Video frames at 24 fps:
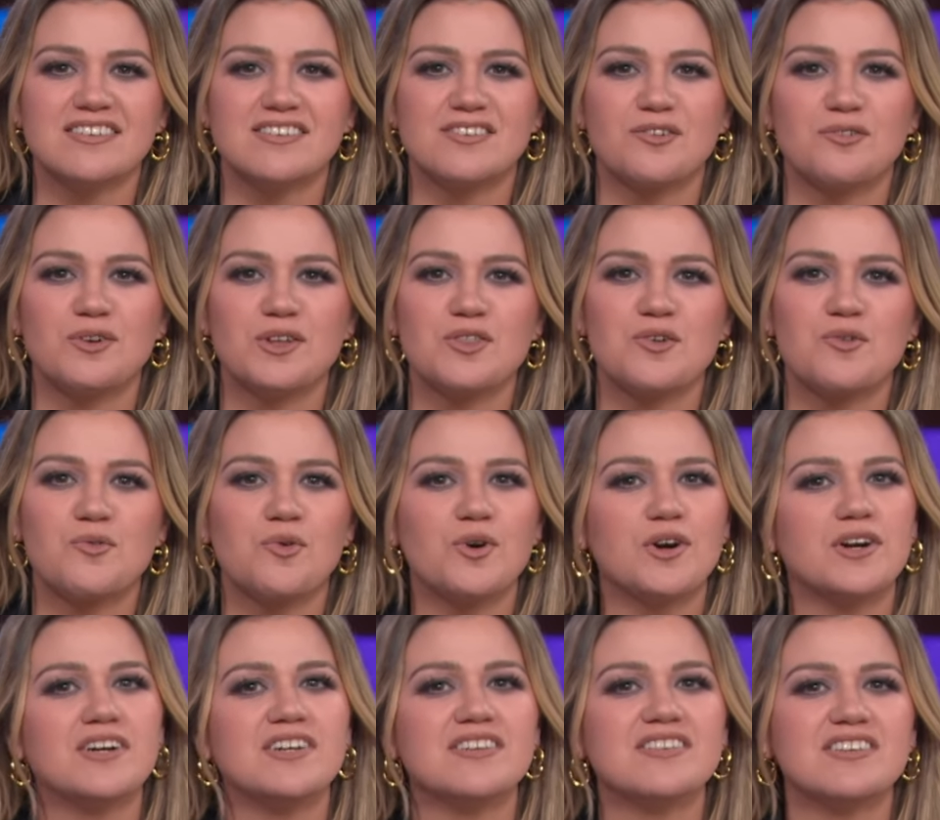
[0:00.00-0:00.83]
So with the
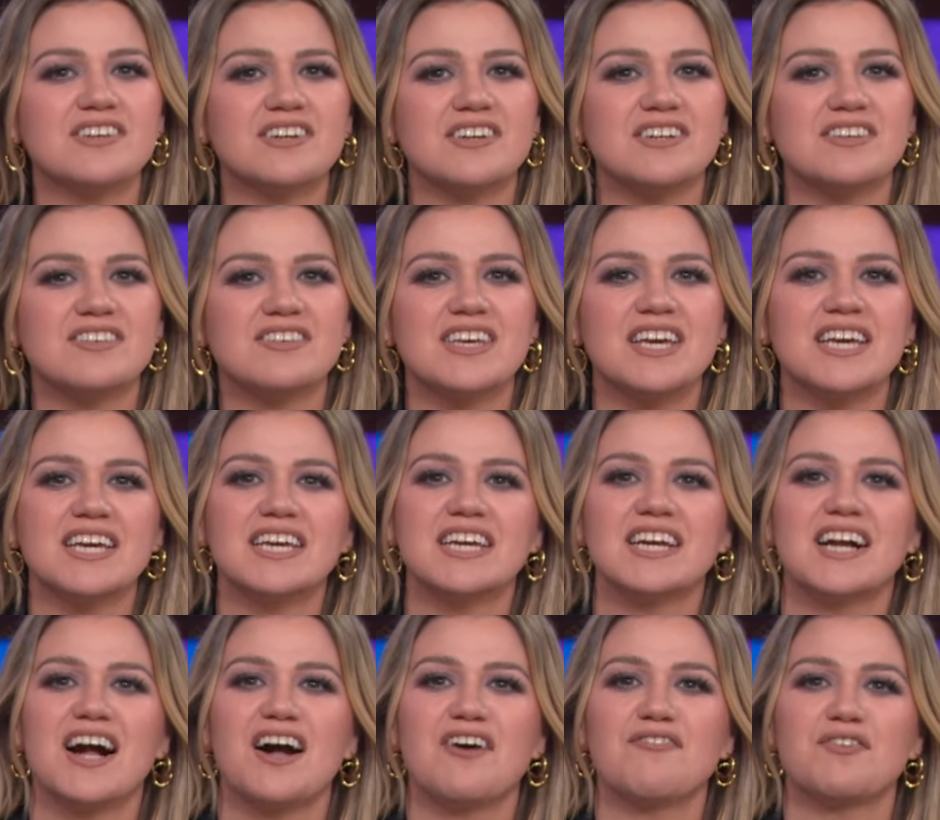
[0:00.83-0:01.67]
World Series
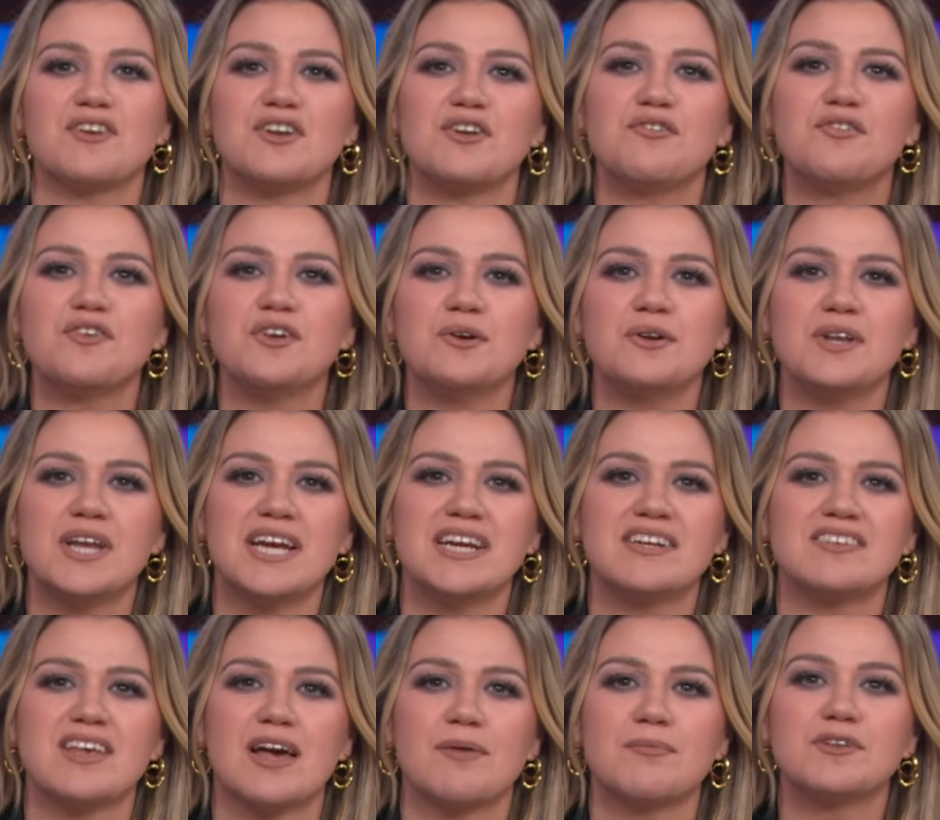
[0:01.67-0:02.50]
kicking off in a few
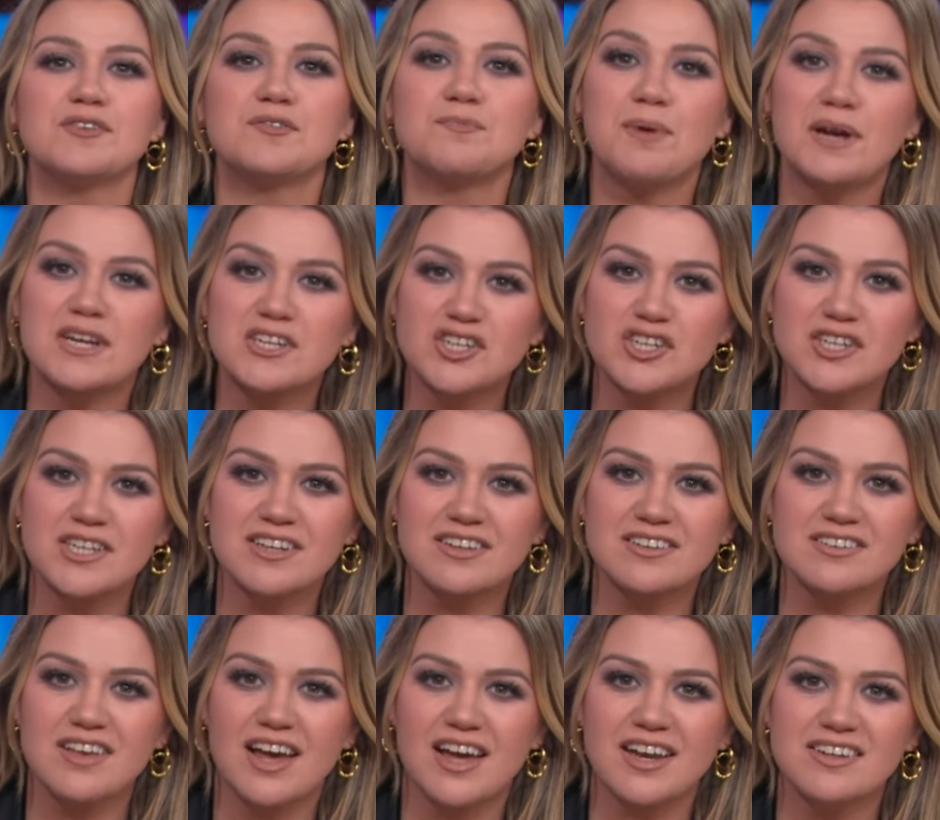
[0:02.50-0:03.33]
days, I'm especially
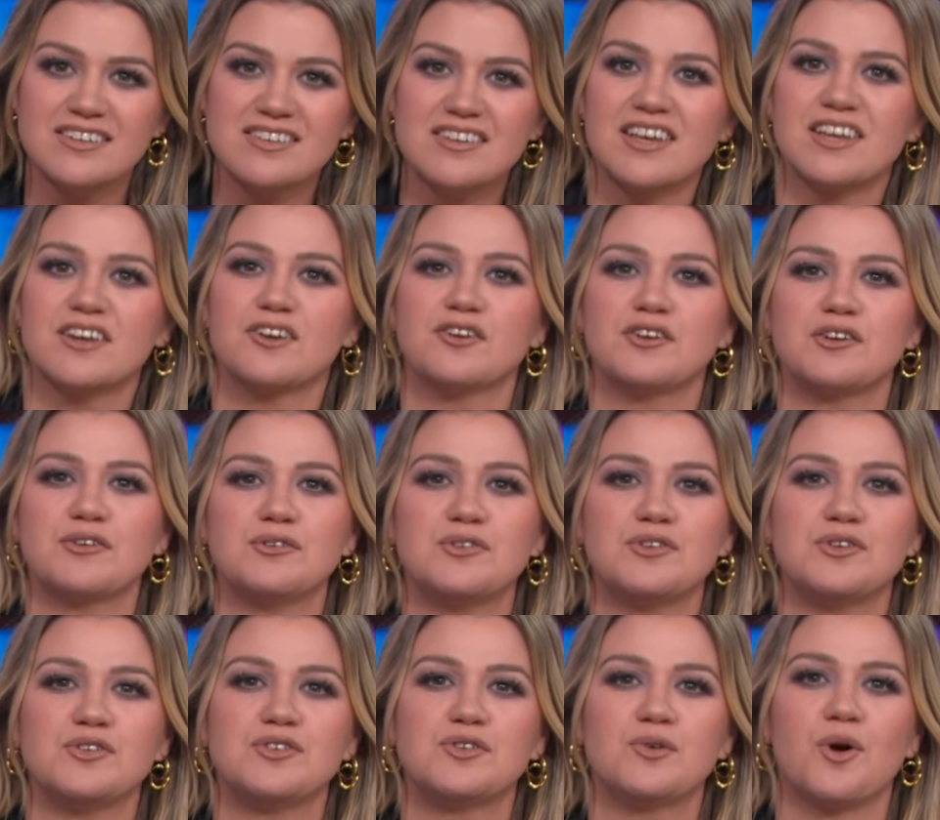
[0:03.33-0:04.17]
excited to
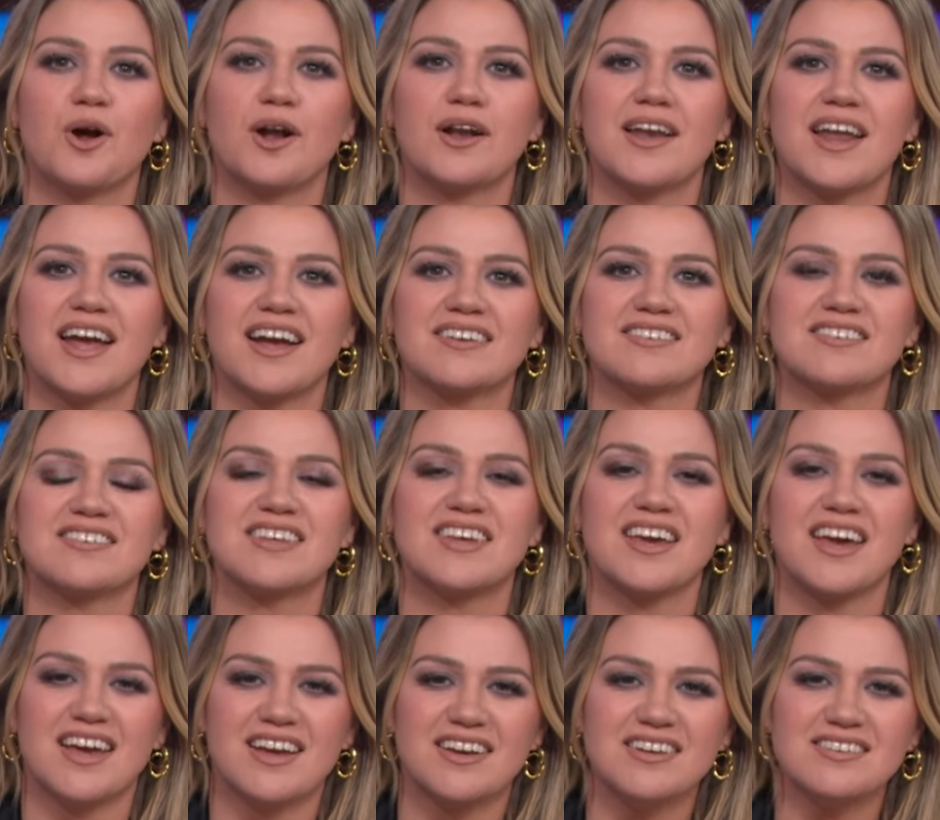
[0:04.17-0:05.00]
introduce you to our next
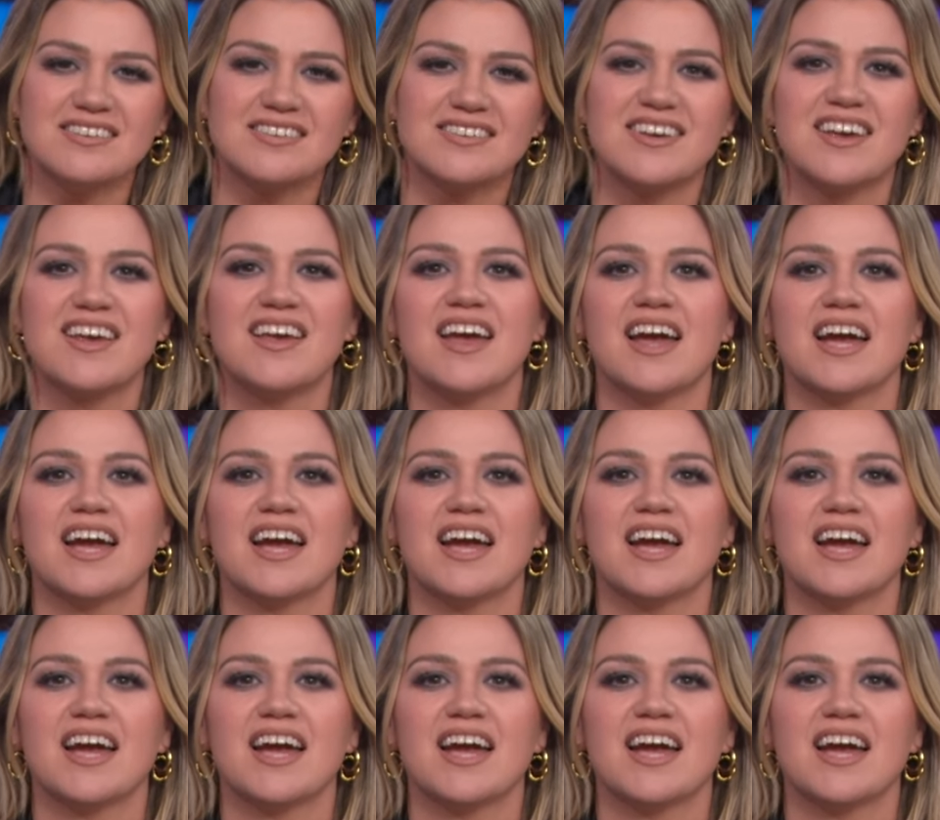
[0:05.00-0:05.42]
guest.